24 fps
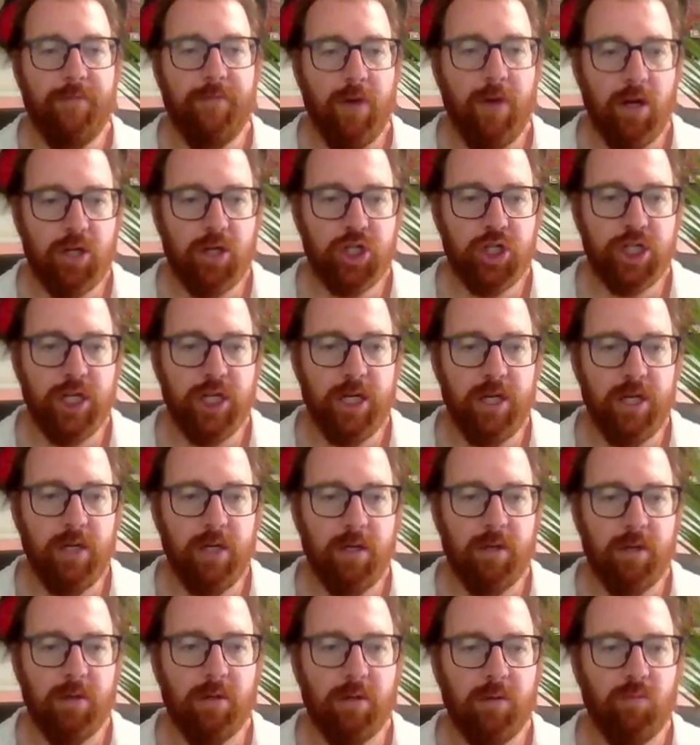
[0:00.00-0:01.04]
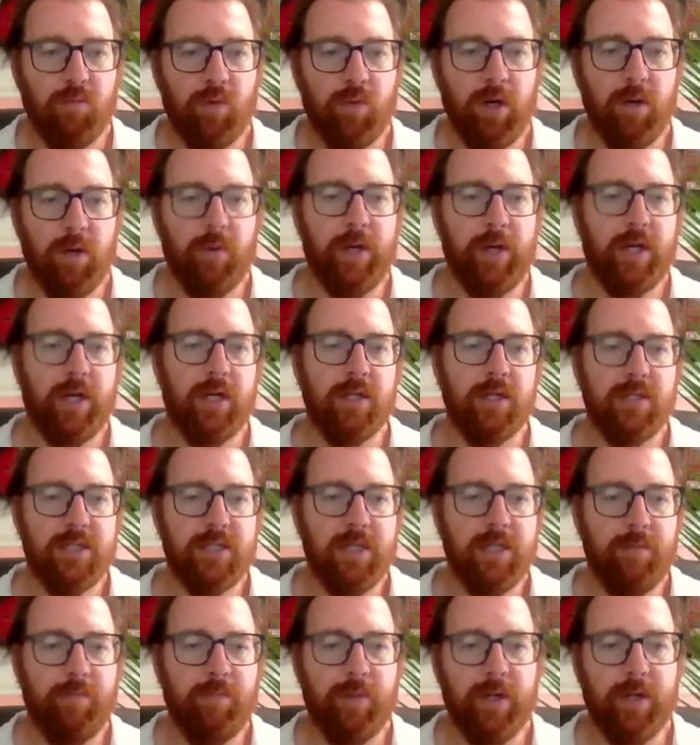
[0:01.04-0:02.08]
function where we can
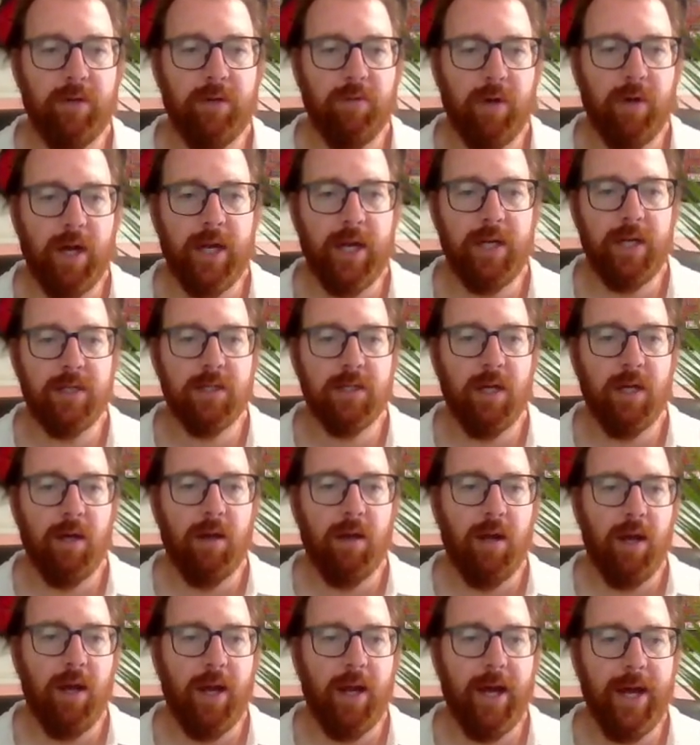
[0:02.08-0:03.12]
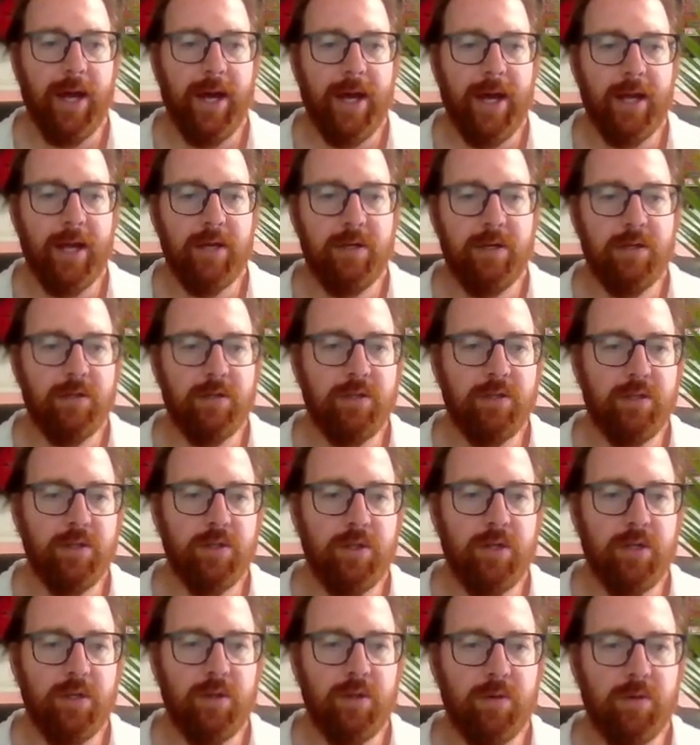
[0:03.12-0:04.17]
simply write add
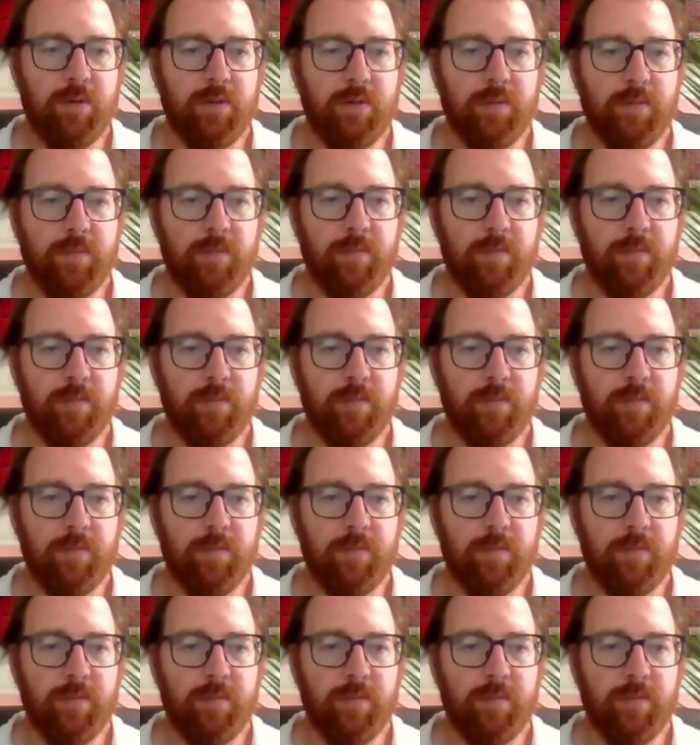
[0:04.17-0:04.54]
to do,